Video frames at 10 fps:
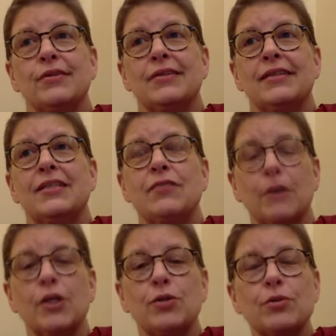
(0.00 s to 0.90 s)
It's very
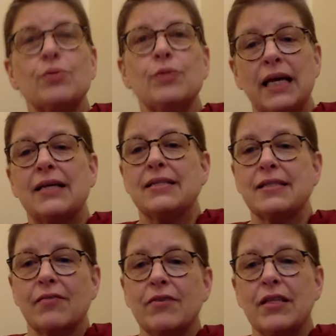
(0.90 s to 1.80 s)
true. Yes,
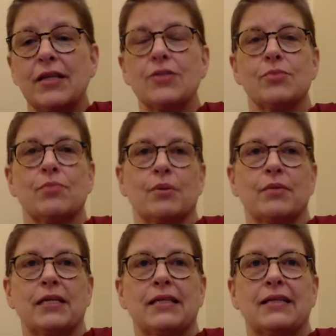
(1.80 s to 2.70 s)
everything is
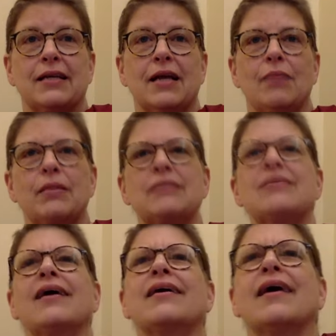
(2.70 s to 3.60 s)
impermanent, but it's
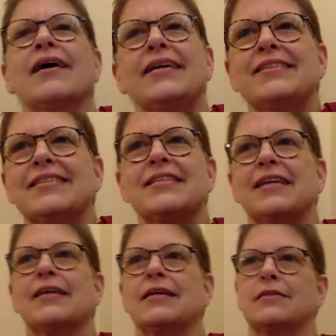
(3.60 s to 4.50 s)
not kind to say
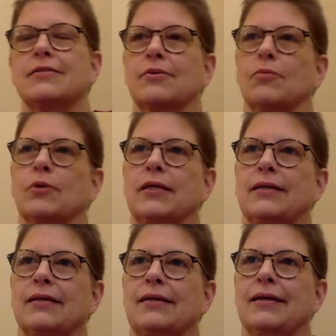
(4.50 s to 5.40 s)
that to someone
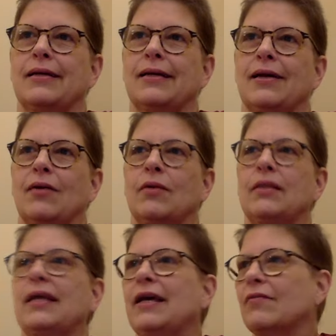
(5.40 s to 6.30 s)
when
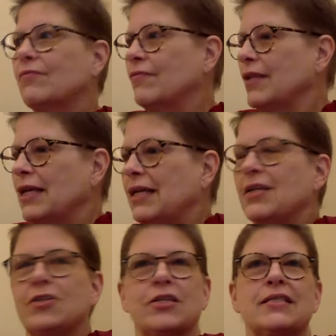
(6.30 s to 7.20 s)
they have
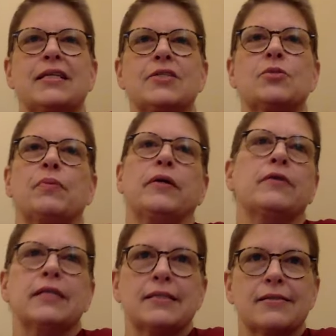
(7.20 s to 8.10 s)
just
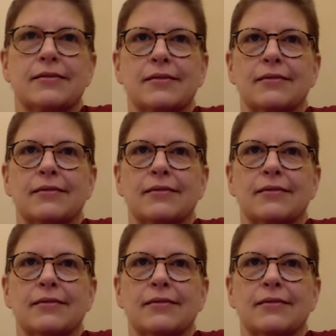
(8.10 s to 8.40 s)
experienced,